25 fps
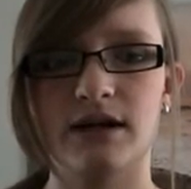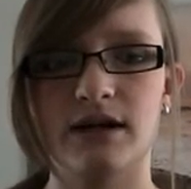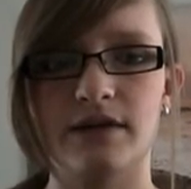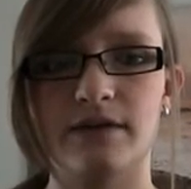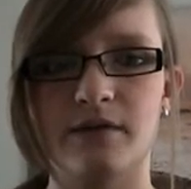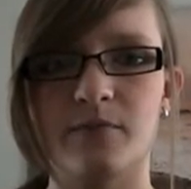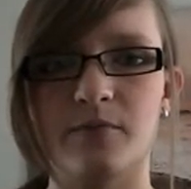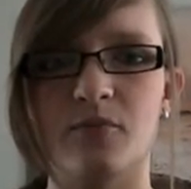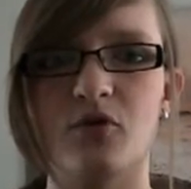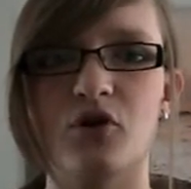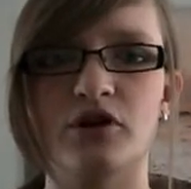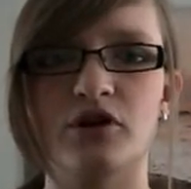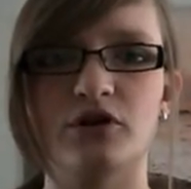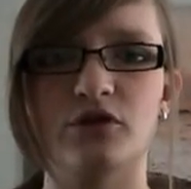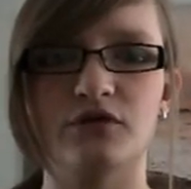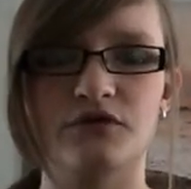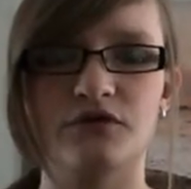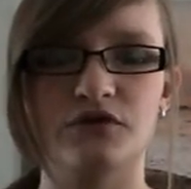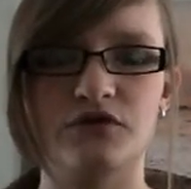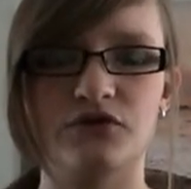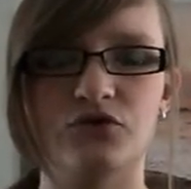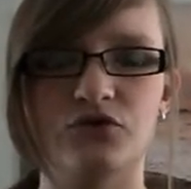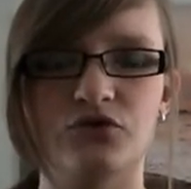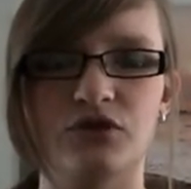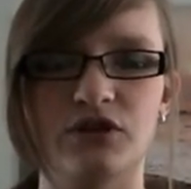the moral of the
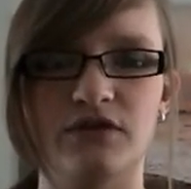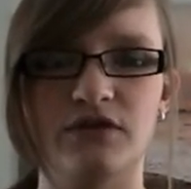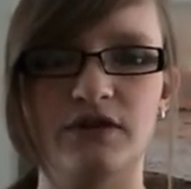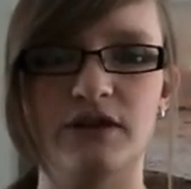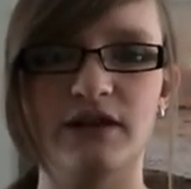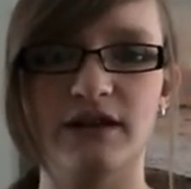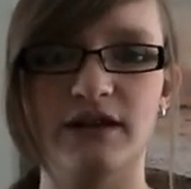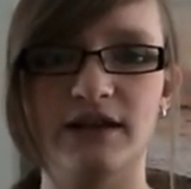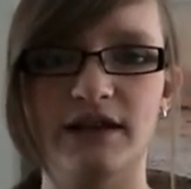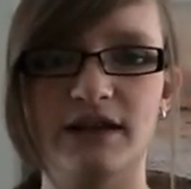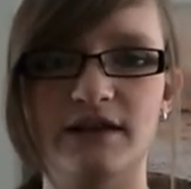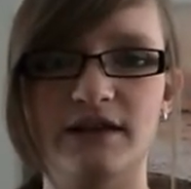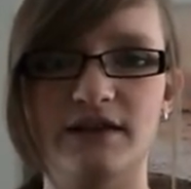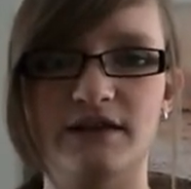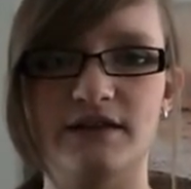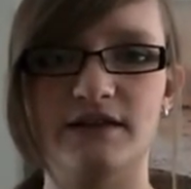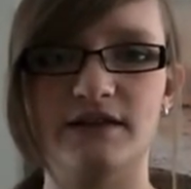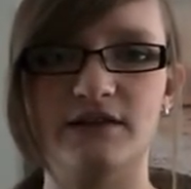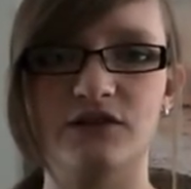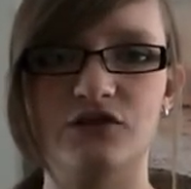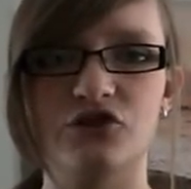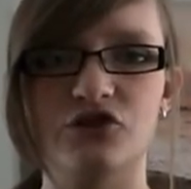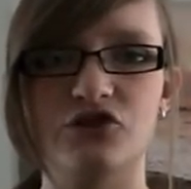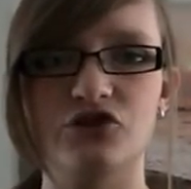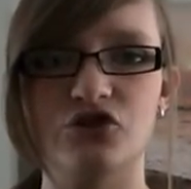story really
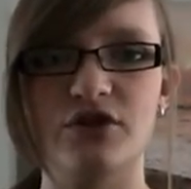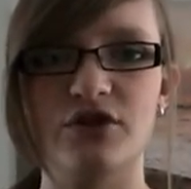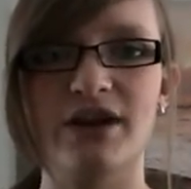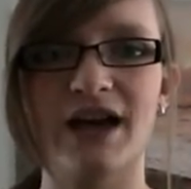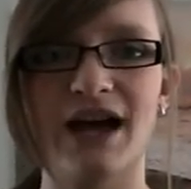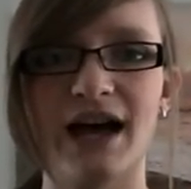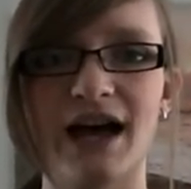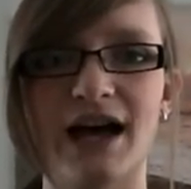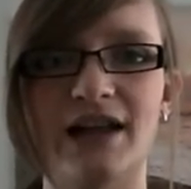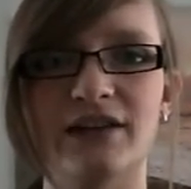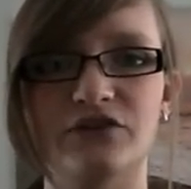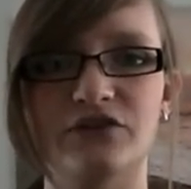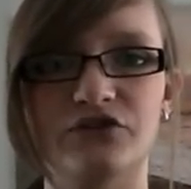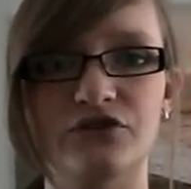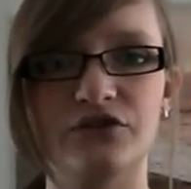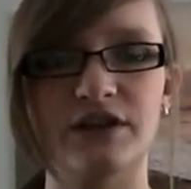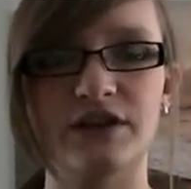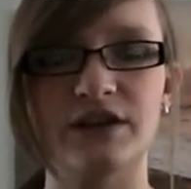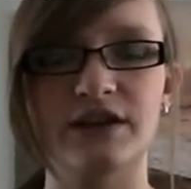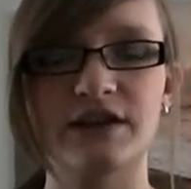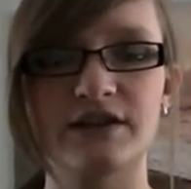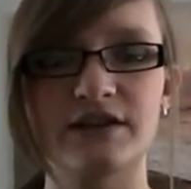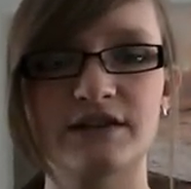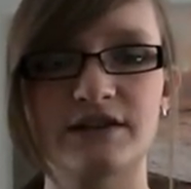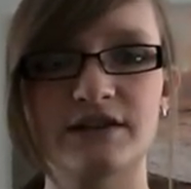is you can do
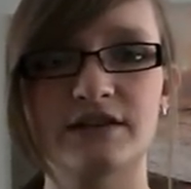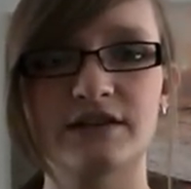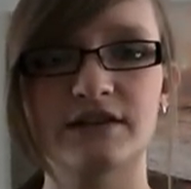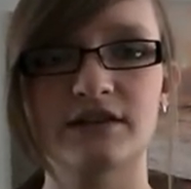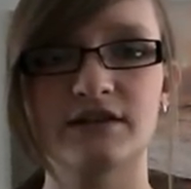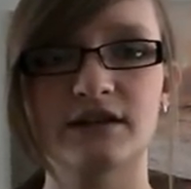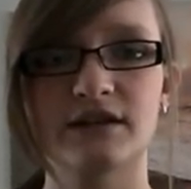this.